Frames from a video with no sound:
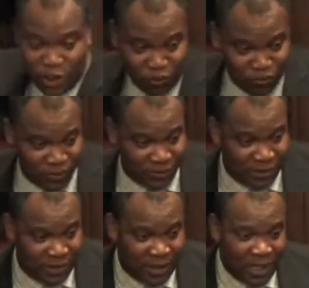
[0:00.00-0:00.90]
you.
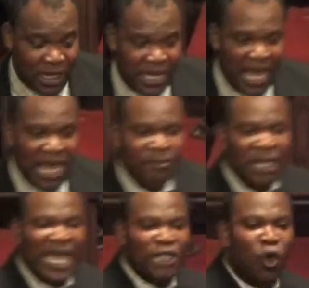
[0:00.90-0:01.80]
The enemy
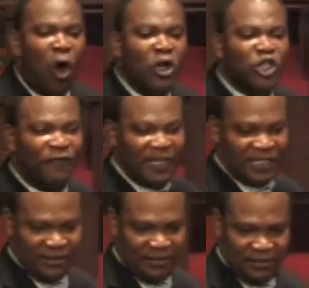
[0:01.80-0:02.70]
gets hold of
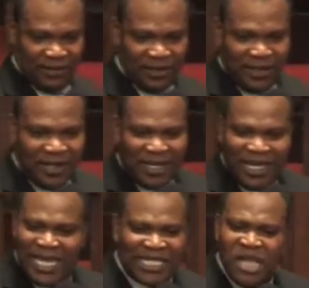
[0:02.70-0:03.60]
it.
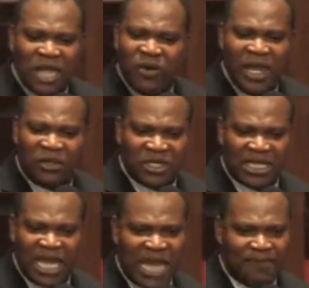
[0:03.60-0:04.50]
He's not going to
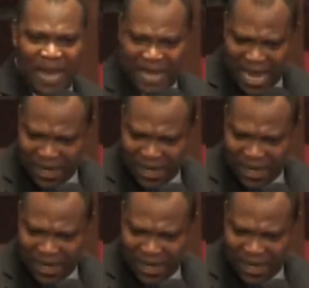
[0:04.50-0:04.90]
say that, but I